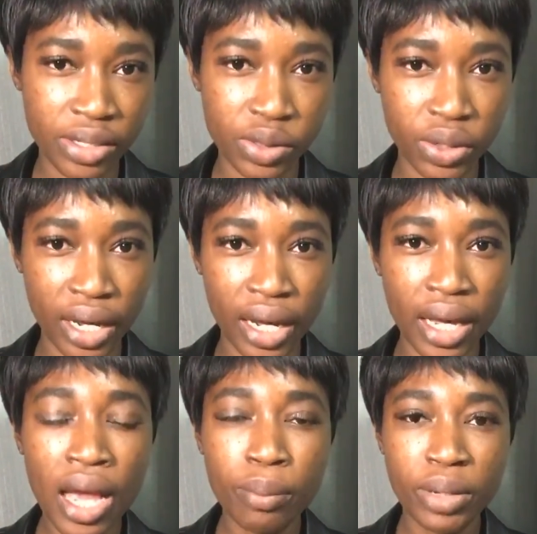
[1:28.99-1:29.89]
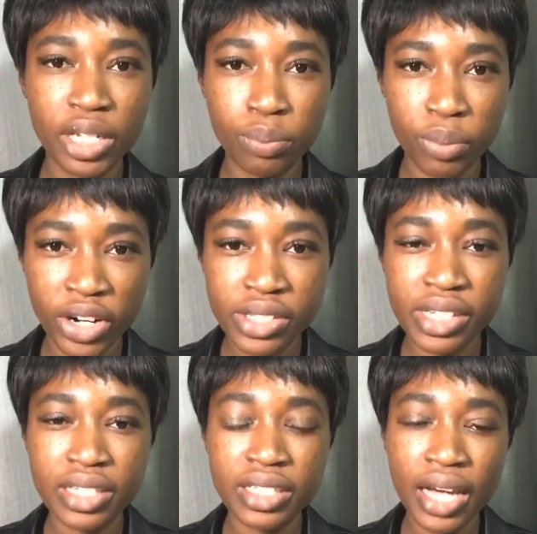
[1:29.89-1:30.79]
Okay, body parts in
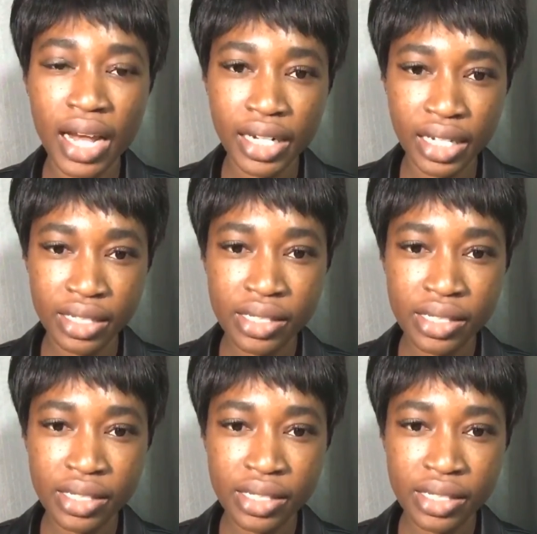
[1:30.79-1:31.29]
Chinese.